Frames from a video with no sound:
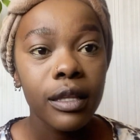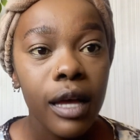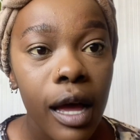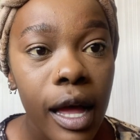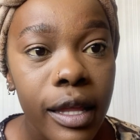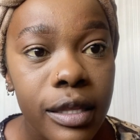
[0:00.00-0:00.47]

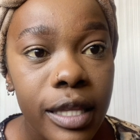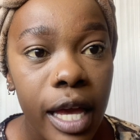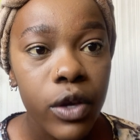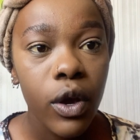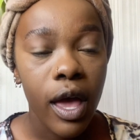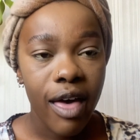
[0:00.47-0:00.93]
And there
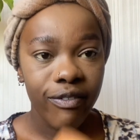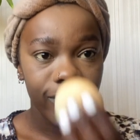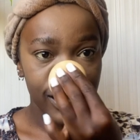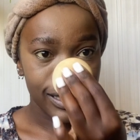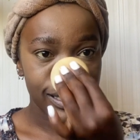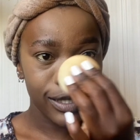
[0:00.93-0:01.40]
you have
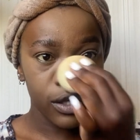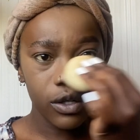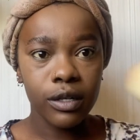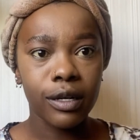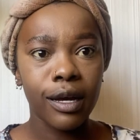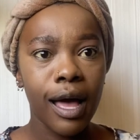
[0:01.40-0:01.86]
it.
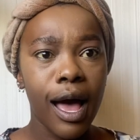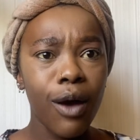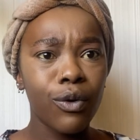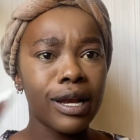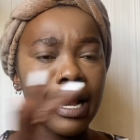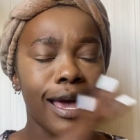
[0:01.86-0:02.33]
Look how
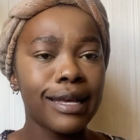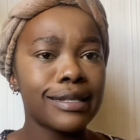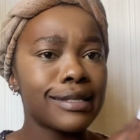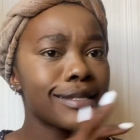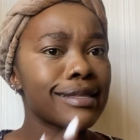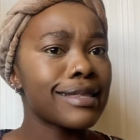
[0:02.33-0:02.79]
light
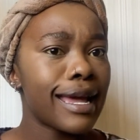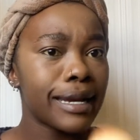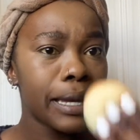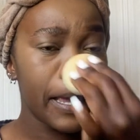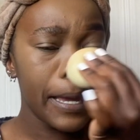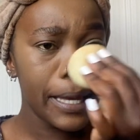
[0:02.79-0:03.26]
that
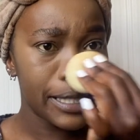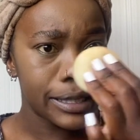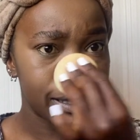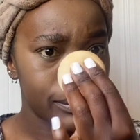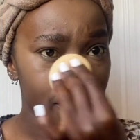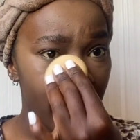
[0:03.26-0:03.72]

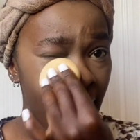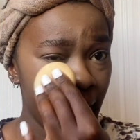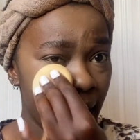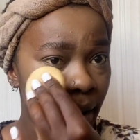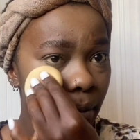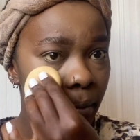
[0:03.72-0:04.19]
is,
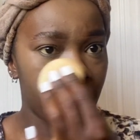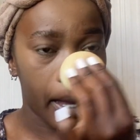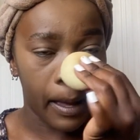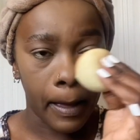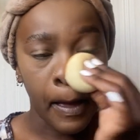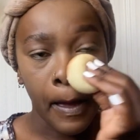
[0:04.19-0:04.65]
ma'am.